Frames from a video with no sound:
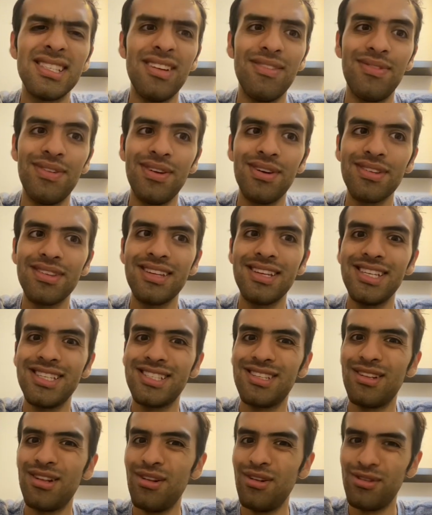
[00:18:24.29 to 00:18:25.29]
If not,
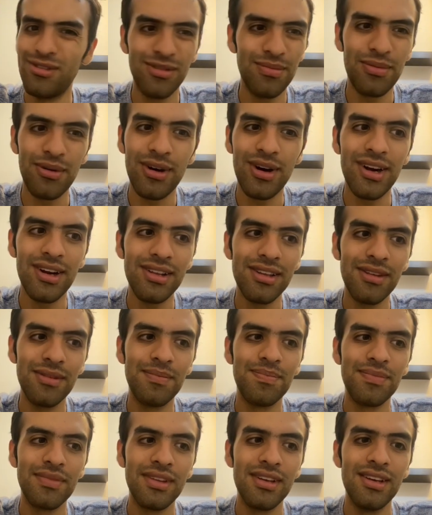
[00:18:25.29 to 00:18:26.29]
it's super hard.
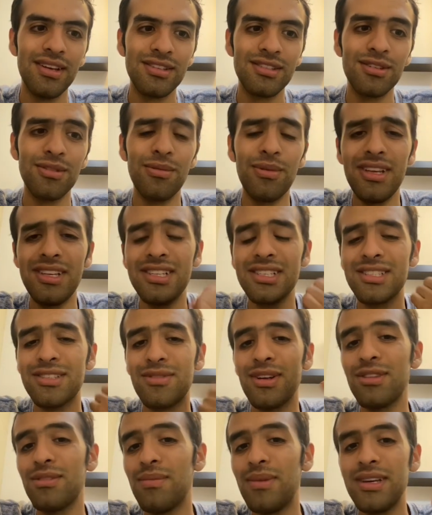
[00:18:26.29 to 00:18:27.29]
So we just
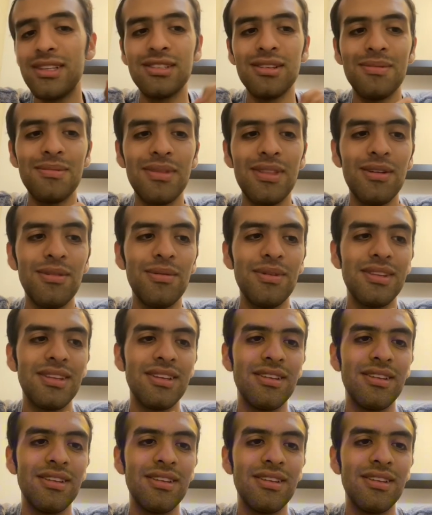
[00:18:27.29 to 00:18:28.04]
try to bait something with